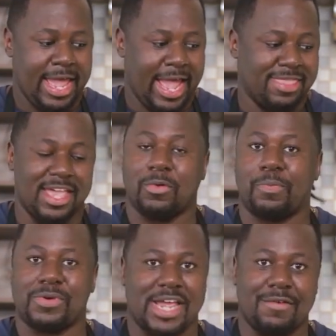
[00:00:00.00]
and then we'll
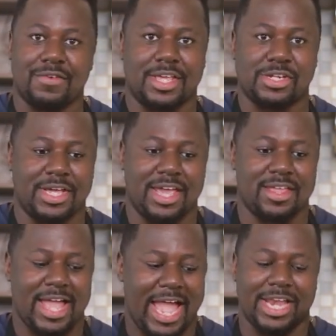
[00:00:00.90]
put everything
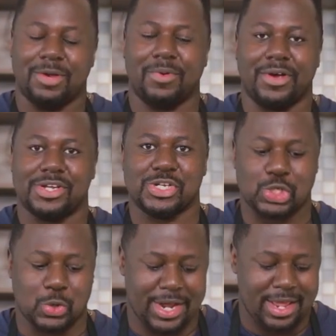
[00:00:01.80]
together and we're going to
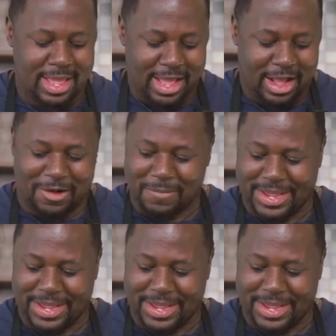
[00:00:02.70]
enjoy our